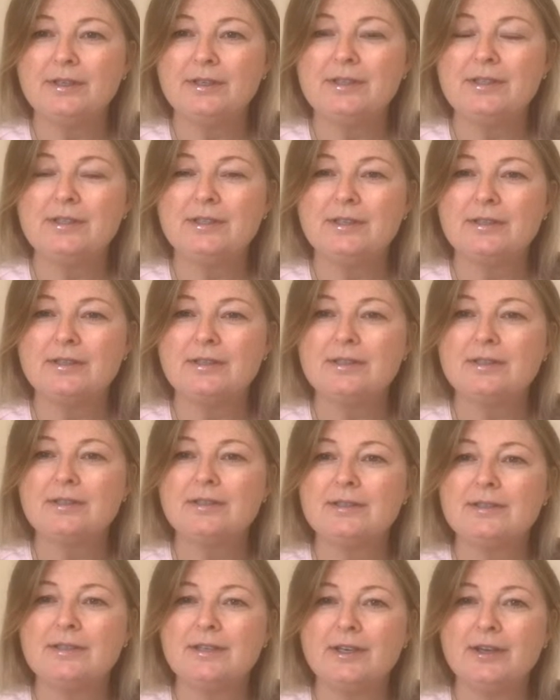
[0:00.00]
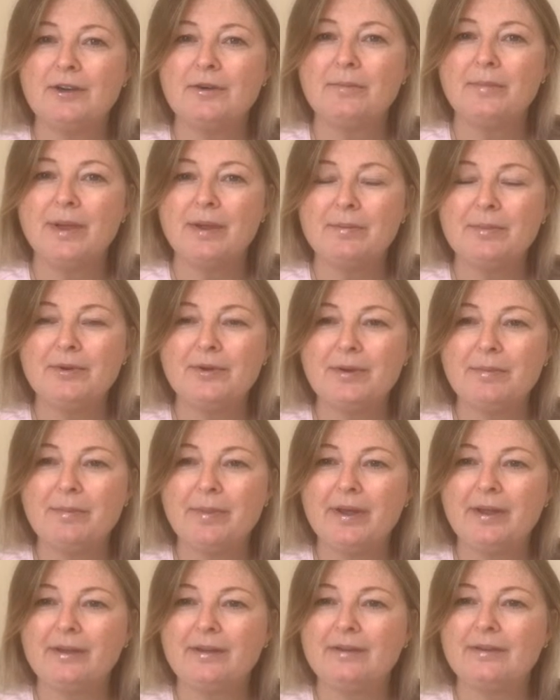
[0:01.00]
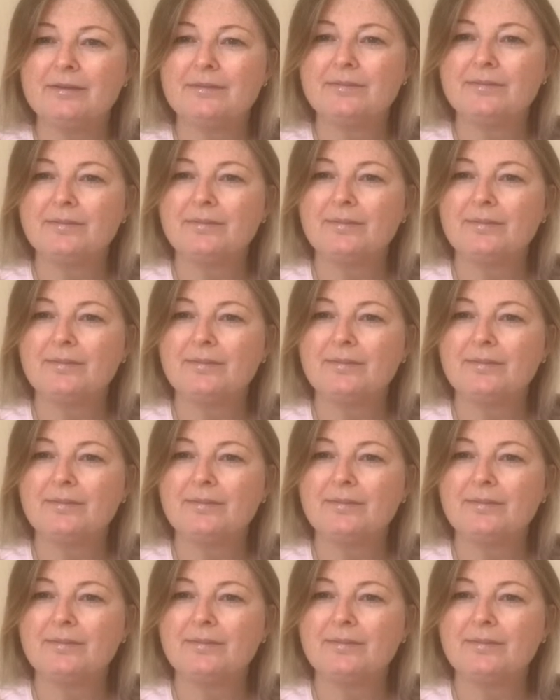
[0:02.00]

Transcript: instances in our memory bank.